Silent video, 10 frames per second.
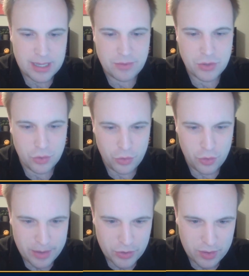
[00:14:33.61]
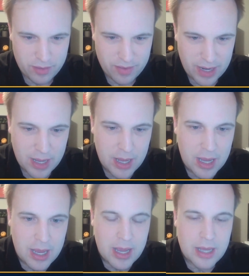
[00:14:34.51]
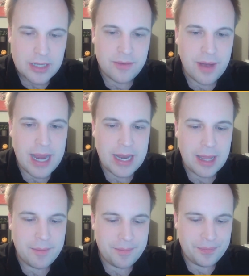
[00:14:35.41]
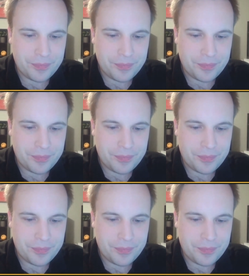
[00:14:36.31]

I have to scroll through my Twitter feed to find it.